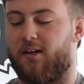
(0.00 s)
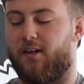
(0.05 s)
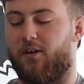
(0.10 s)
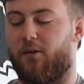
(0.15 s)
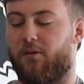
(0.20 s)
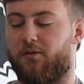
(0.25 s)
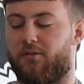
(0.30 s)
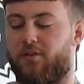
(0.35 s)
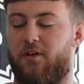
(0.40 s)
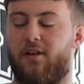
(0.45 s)

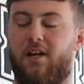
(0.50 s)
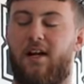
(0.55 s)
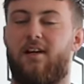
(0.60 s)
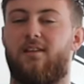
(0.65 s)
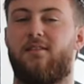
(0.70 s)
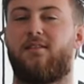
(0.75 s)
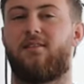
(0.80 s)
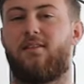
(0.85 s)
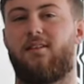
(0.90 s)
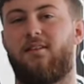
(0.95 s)
It also
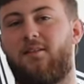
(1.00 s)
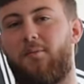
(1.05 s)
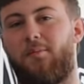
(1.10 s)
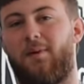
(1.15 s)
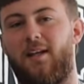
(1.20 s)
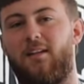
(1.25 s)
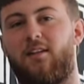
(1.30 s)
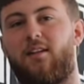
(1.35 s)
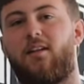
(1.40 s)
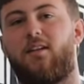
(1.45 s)
has,
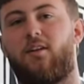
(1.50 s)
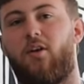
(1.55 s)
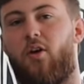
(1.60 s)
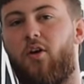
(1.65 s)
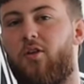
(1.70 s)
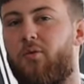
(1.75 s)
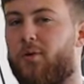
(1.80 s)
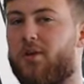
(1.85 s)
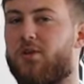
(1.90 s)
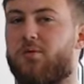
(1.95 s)
depending
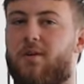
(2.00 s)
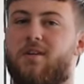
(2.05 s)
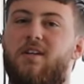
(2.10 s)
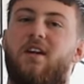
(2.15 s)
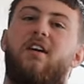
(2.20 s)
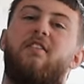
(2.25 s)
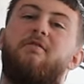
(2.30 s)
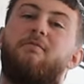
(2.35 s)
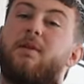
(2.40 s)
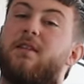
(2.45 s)
on which one
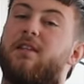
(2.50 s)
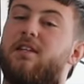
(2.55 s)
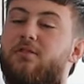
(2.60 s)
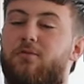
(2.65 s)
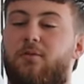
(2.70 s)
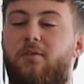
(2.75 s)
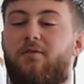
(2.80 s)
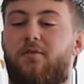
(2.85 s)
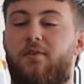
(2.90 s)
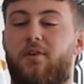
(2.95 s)
you have, but
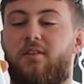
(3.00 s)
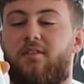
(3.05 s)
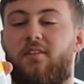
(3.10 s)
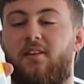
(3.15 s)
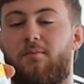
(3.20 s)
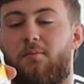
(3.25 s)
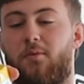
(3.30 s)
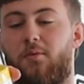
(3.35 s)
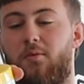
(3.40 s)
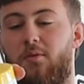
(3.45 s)
this one, for
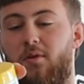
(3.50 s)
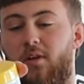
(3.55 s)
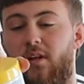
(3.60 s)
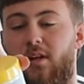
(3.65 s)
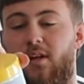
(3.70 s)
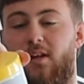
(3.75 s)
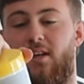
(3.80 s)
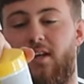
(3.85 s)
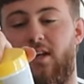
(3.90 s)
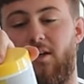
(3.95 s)
example,
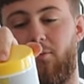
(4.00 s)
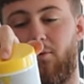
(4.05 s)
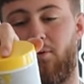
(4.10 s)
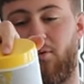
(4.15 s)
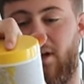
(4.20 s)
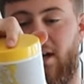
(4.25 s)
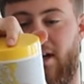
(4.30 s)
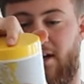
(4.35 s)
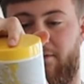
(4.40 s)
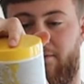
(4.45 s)
it
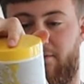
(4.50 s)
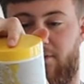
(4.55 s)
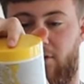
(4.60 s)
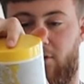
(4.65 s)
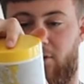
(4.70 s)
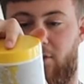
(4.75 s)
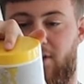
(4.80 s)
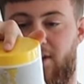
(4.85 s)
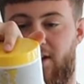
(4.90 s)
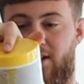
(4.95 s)
will have
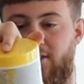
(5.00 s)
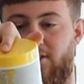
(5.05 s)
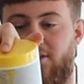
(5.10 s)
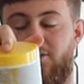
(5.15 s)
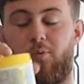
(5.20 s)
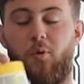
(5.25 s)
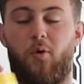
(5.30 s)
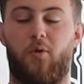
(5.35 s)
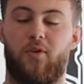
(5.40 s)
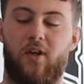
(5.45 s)
your
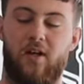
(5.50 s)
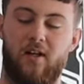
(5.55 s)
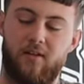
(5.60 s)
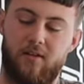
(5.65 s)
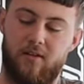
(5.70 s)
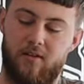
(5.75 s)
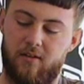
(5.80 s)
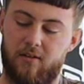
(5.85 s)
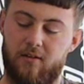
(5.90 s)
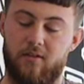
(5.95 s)
English
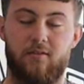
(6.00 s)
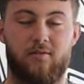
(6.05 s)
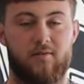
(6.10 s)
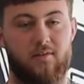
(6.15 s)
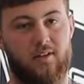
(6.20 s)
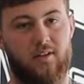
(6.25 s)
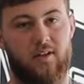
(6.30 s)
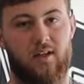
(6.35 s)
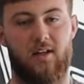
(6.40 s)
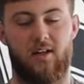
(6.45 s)
walnut
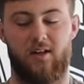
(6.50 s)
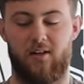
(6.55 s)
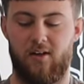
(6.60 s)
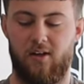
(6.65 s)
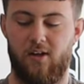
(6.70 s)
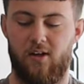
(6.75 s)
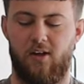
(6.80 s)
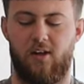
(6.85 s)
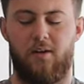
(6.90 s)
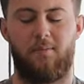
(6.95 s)
in it,
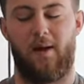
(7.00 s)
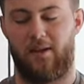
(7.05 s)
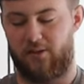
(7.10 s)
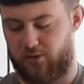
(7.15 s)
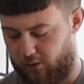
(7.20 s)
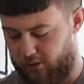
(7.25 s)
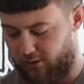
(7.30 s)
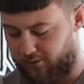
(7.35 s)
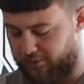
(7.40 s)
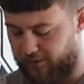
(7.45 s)

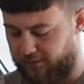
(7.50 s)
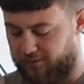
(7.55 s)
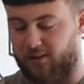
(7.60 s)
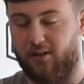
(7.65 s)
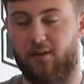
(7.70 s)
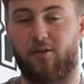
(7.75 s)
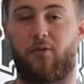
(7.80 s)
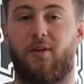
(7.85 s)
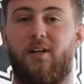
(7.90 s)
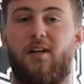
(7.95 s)
about
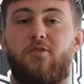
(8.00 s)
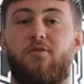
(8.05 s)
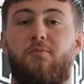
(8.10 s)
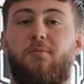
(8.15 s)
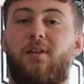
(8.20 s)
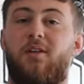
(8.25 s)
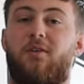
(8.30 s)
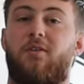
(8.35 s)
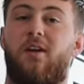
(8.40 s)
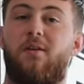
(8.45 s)
250 to
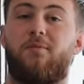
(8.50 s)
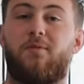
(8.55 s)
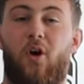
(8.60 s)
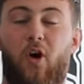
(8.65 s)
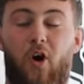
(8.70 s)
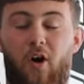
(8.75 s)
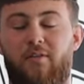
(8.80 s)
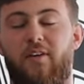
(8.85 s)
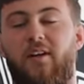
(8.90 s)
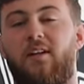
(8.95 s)
300 milligrams
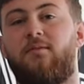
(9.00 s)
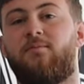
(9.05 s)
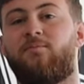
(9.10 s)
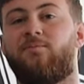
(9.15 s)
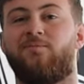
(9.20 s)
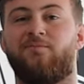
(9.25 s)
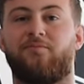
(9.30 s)
of it.